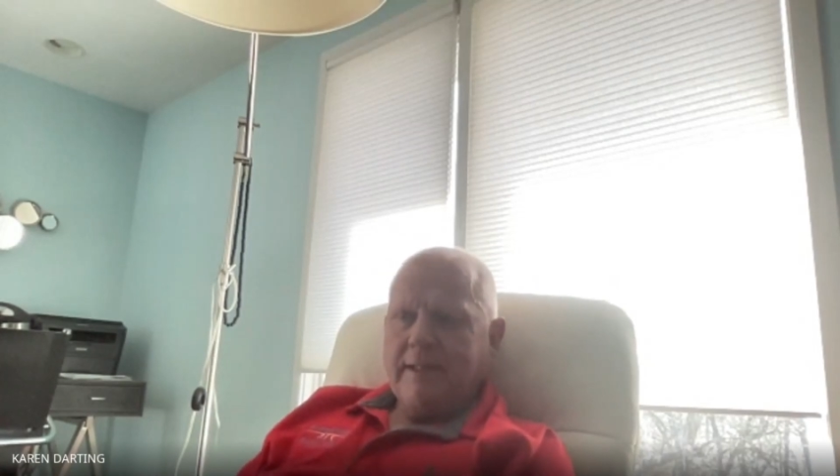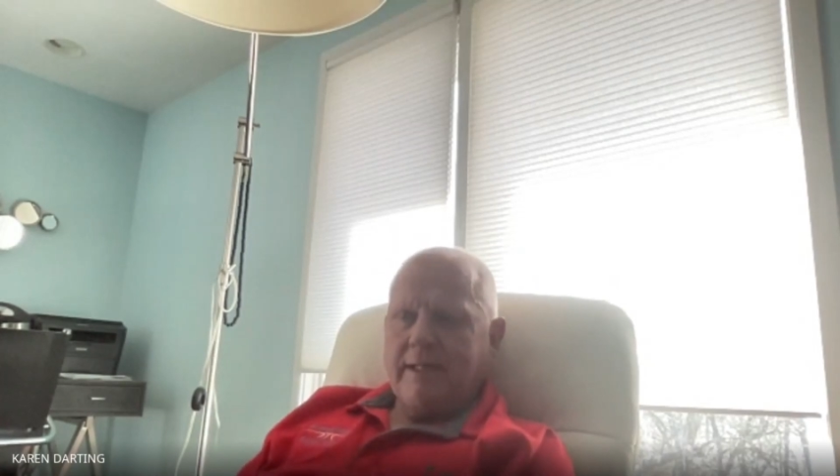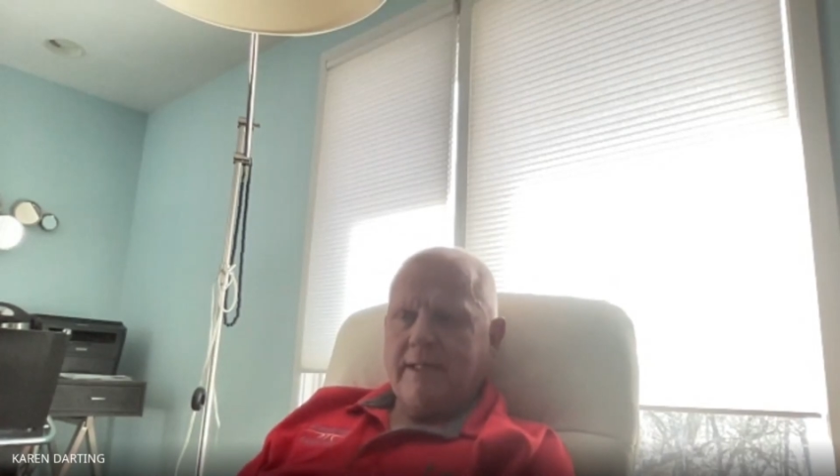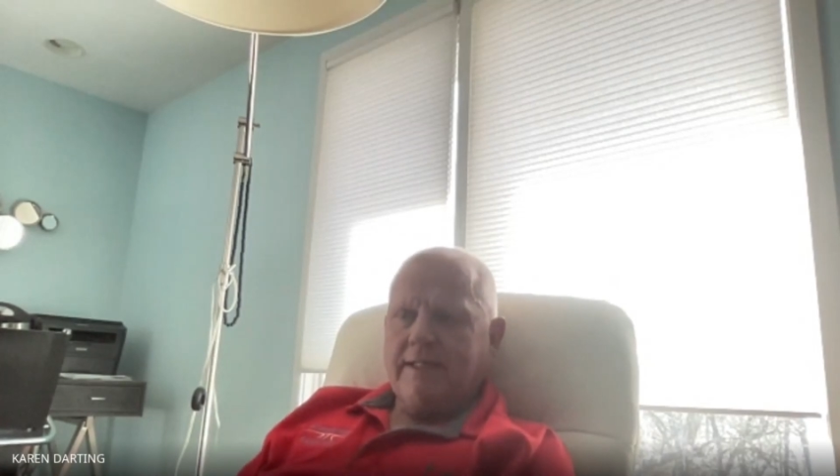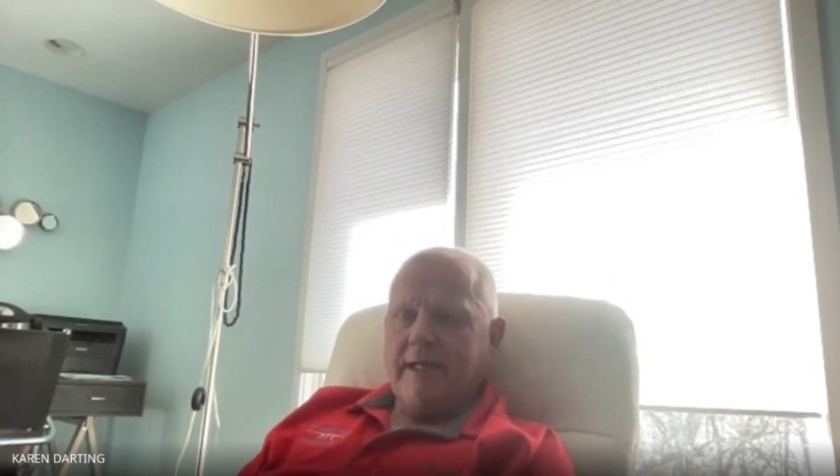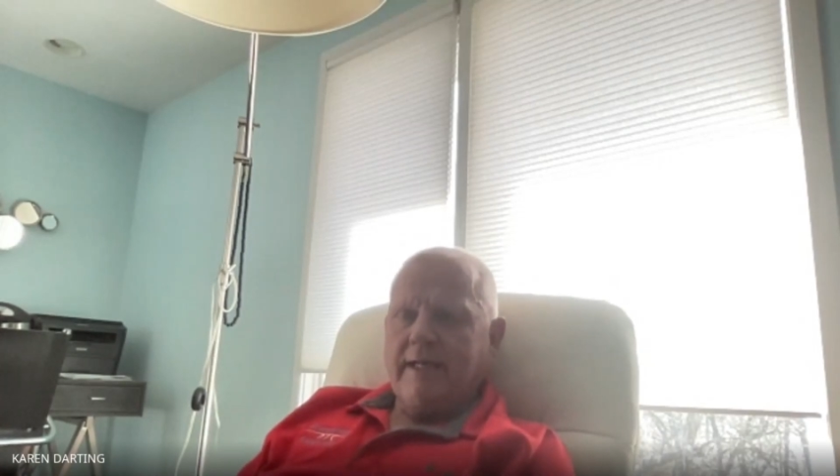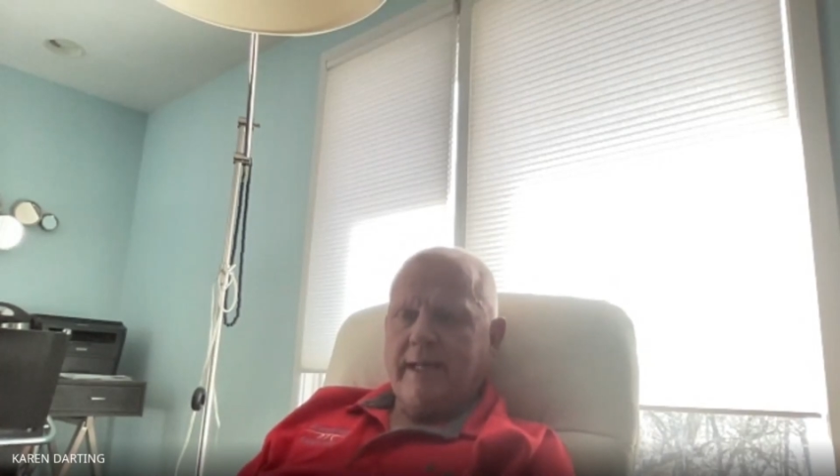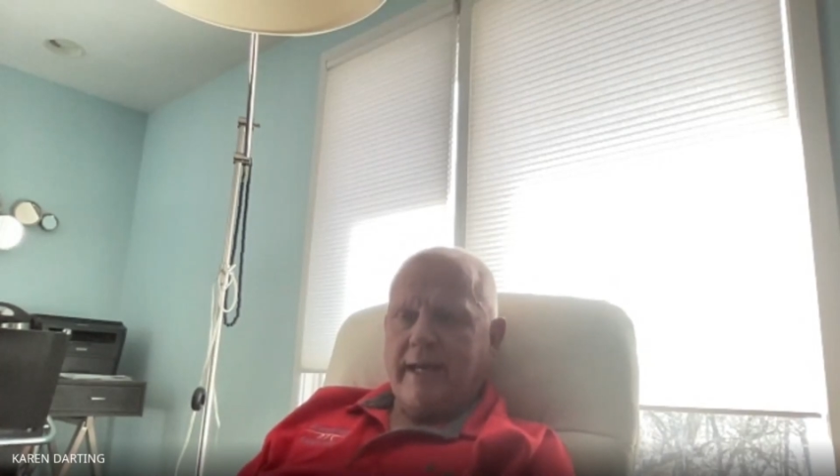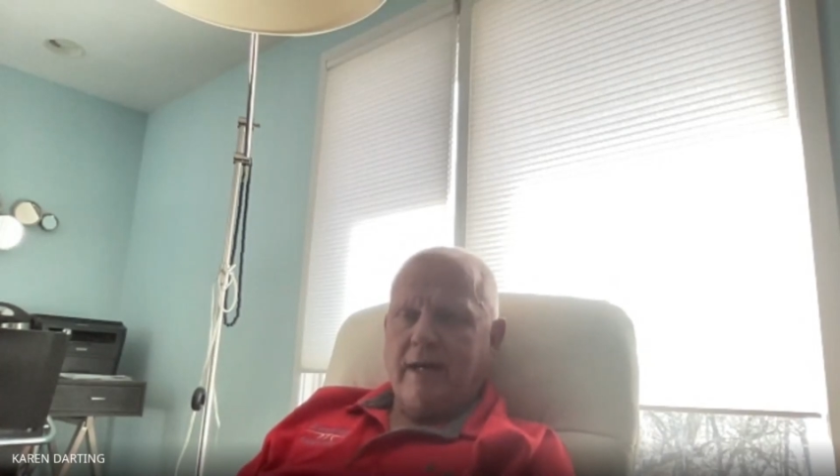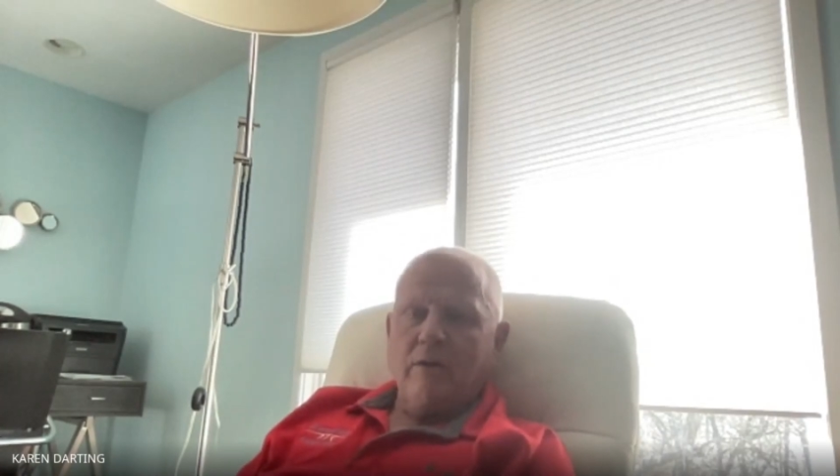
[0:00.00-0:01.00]
And I think
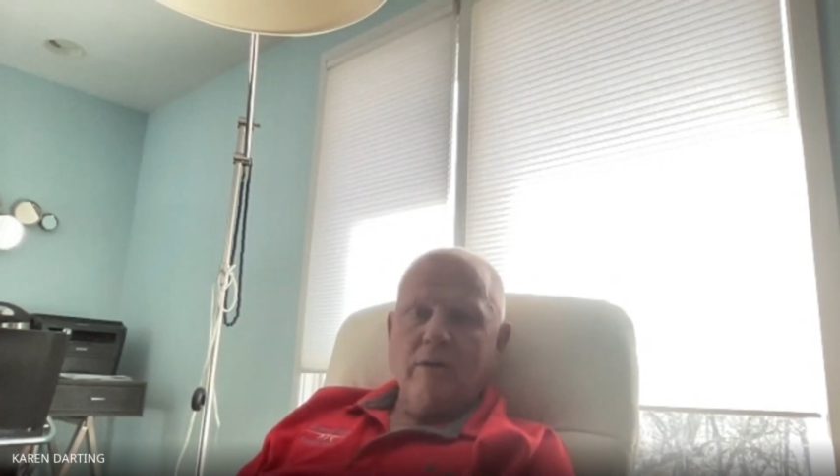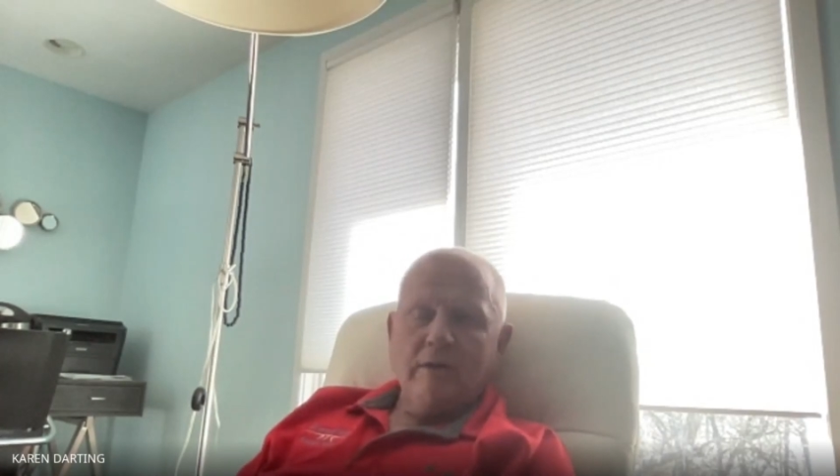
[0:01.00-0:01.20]
now